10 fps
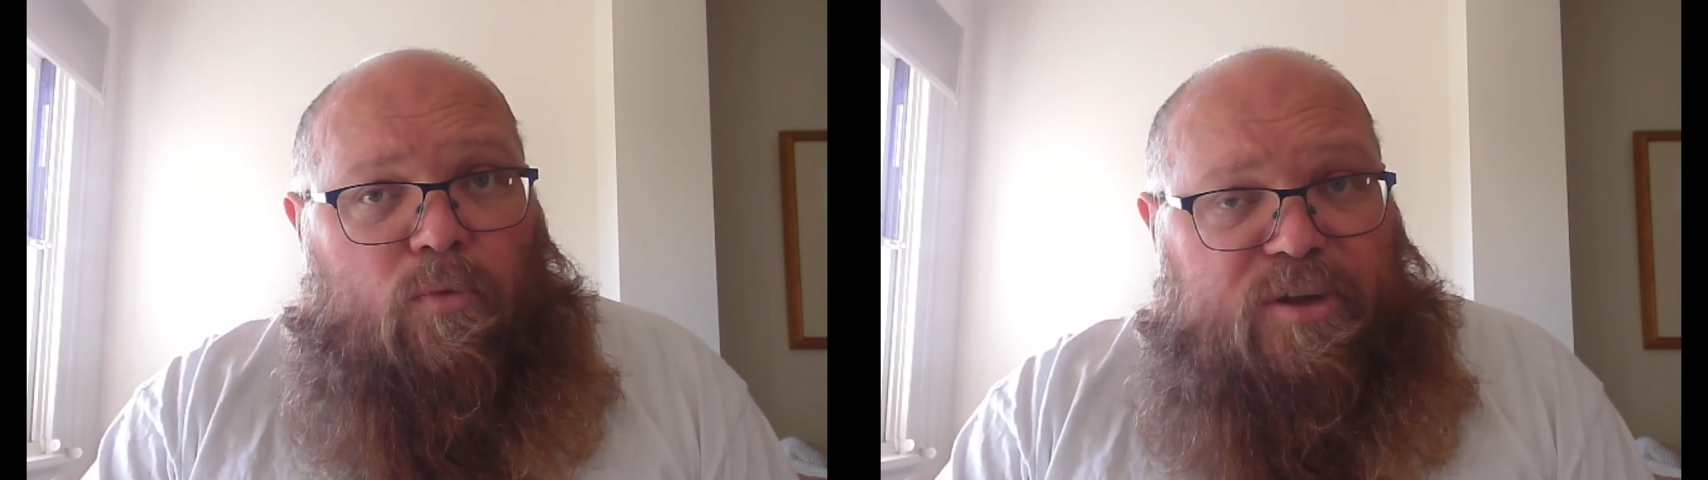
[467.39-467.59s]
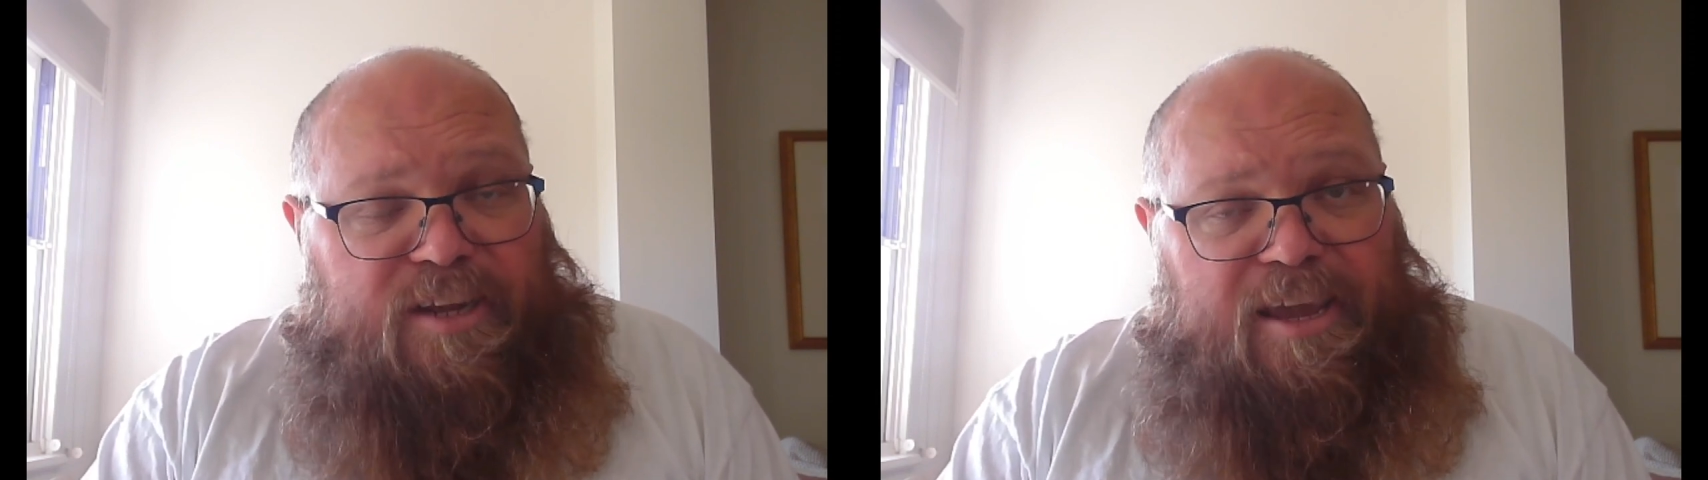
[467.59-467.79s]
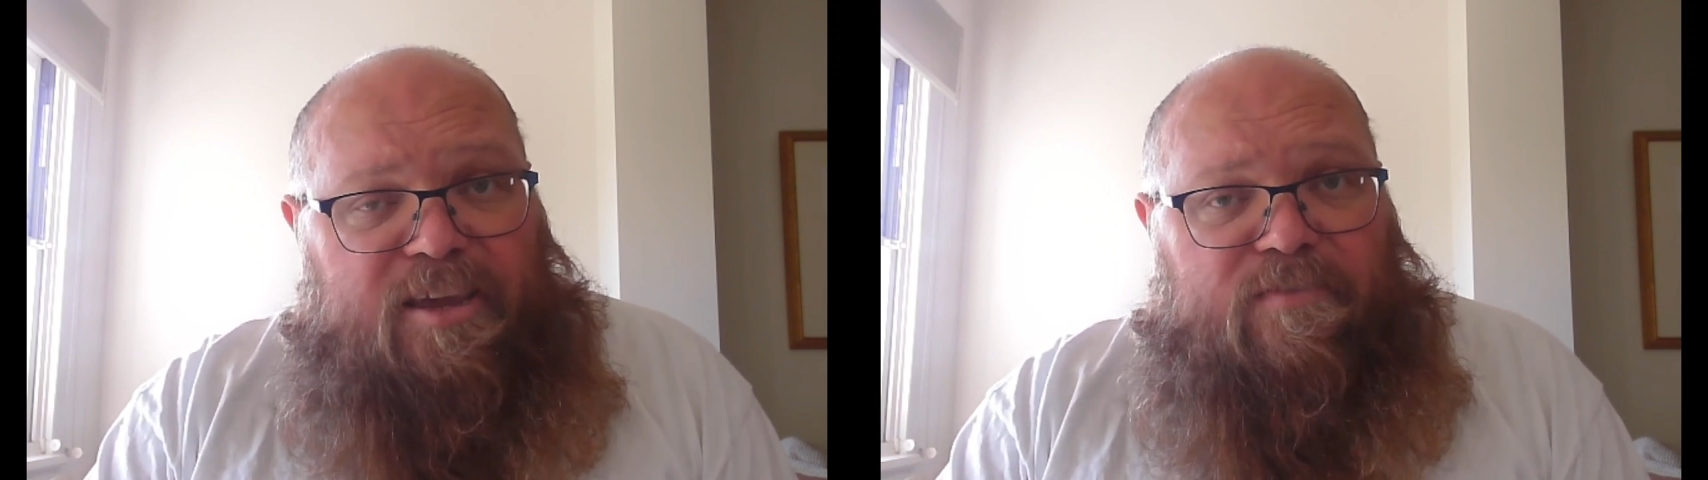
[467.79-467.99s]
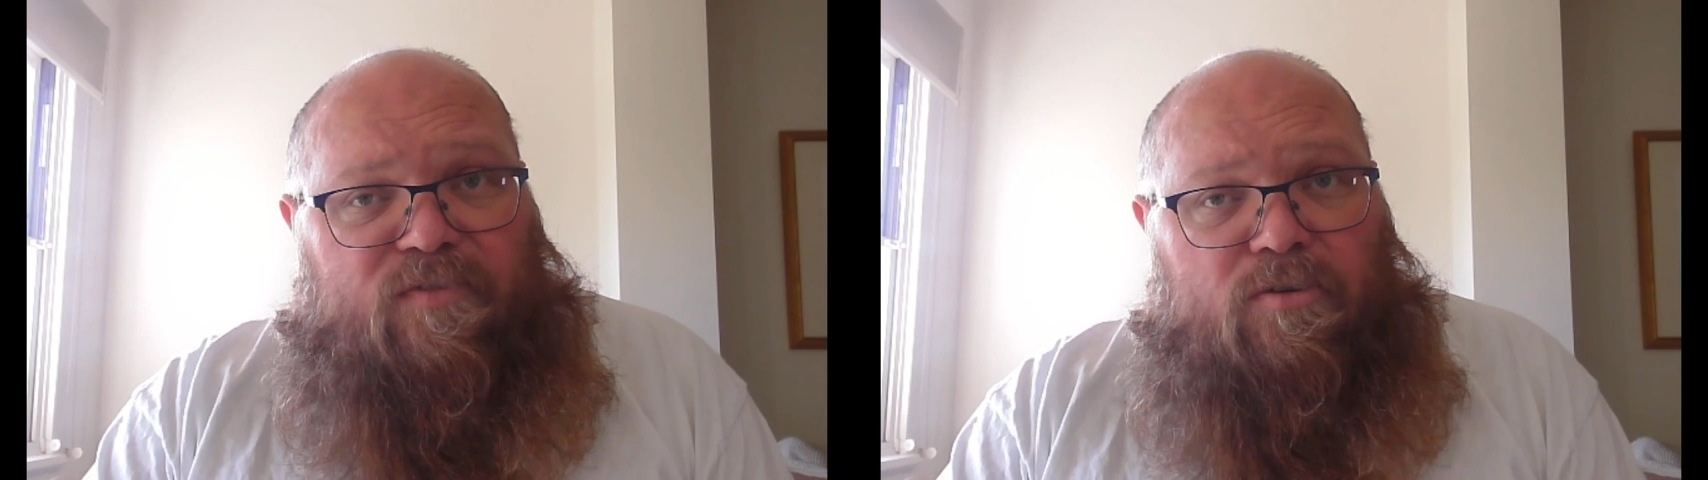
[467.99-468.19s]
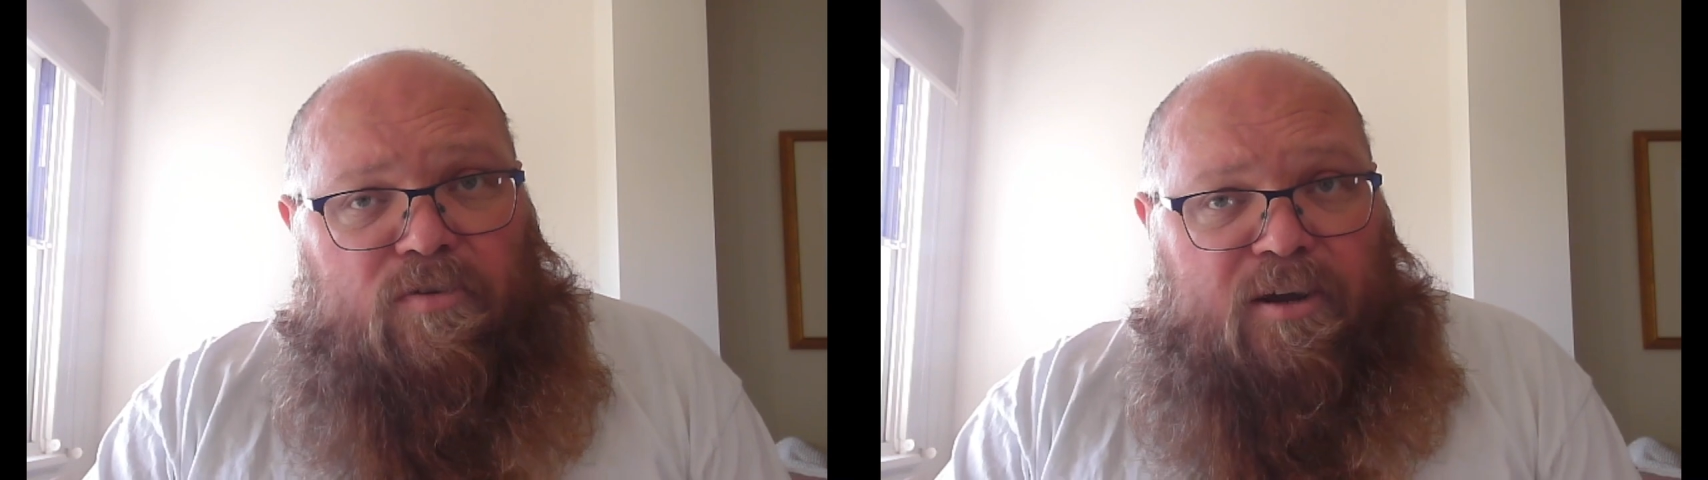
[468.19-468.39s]
We take it
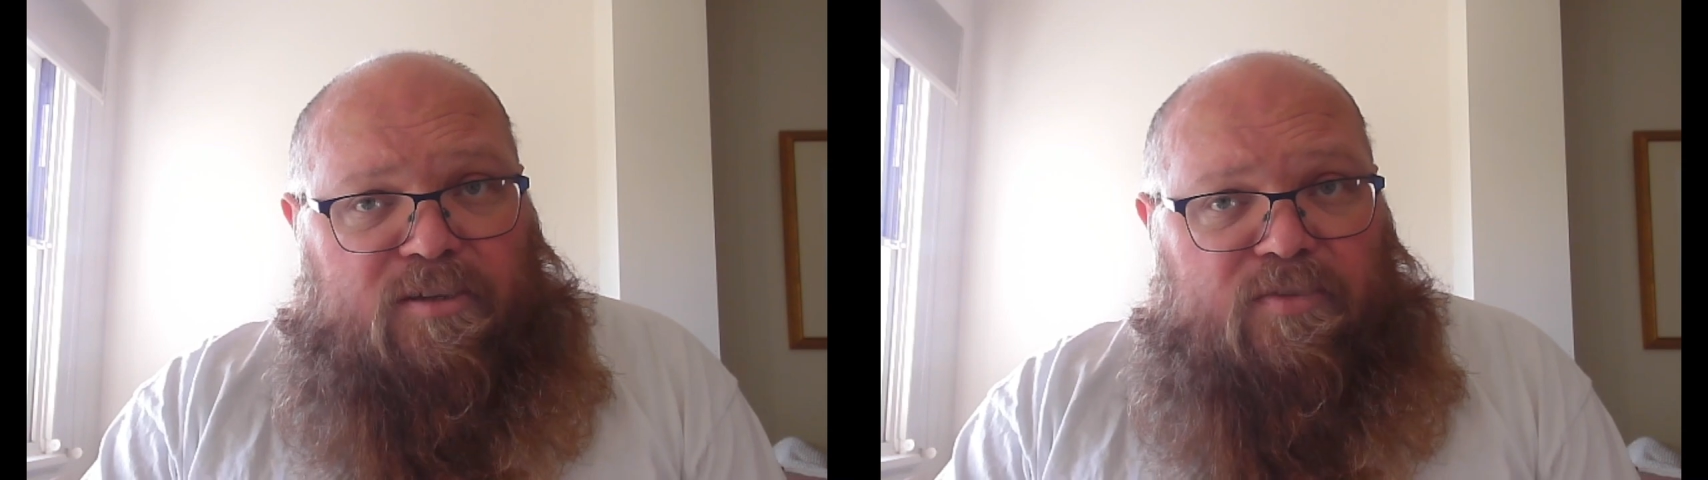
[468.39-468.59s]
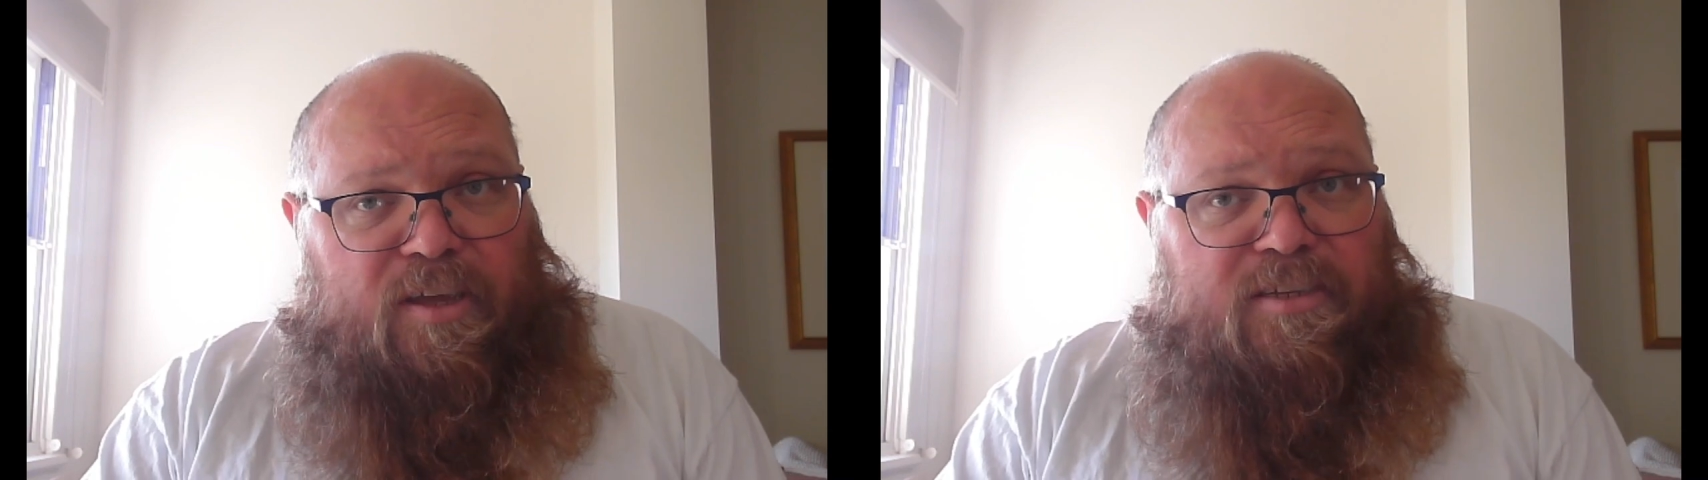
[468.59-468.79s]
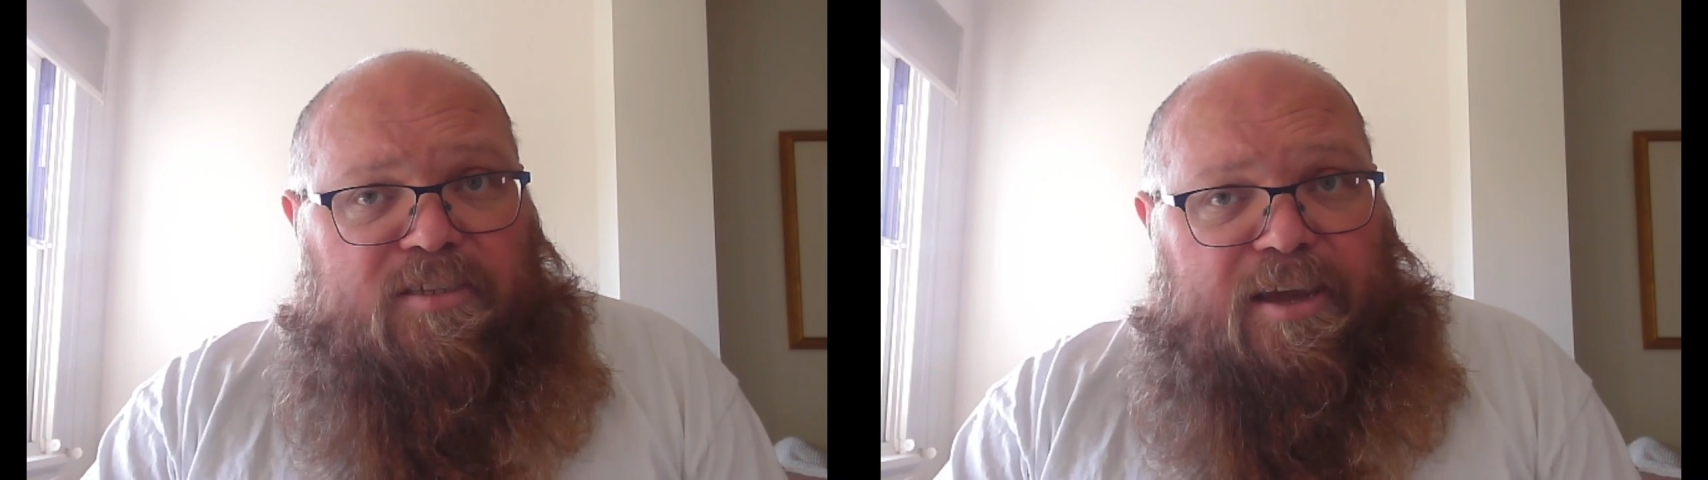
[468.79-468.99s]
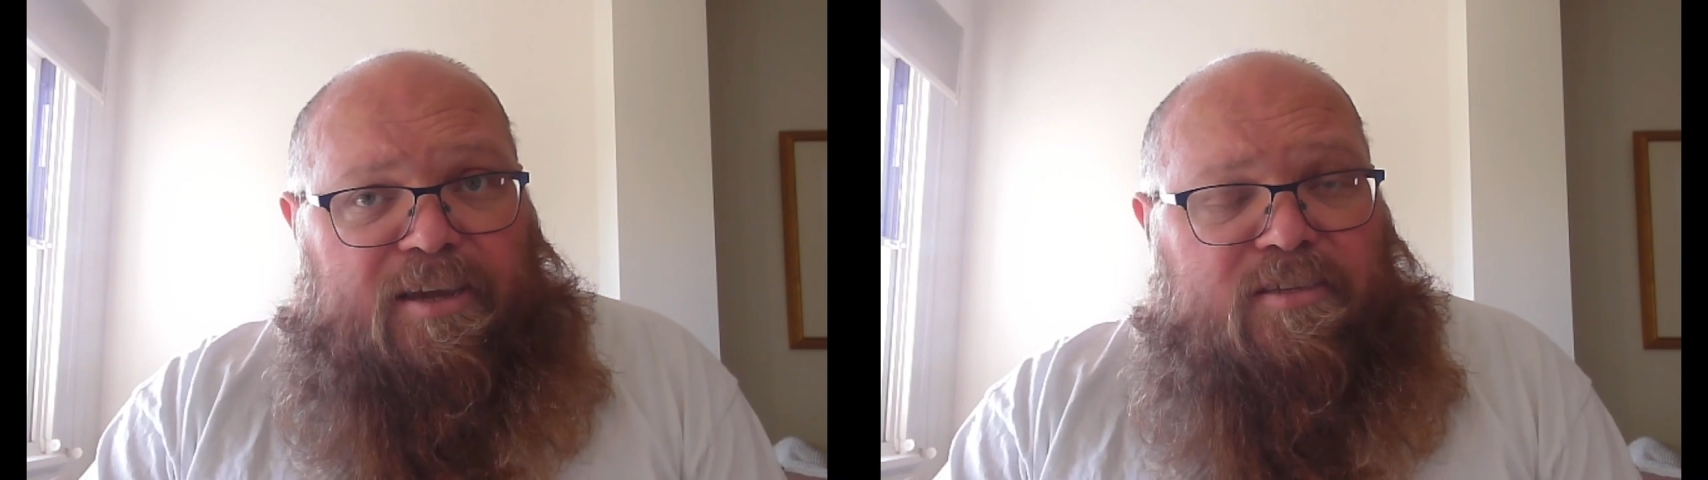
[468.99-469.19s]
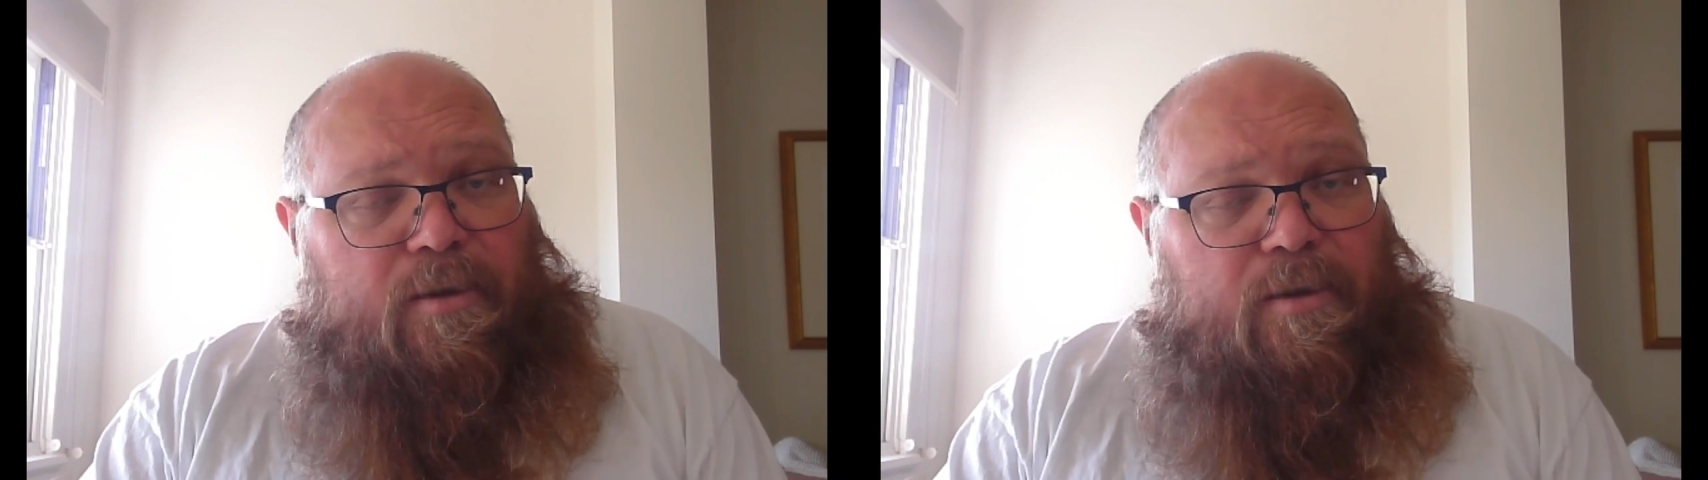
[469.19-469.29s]
for granted these days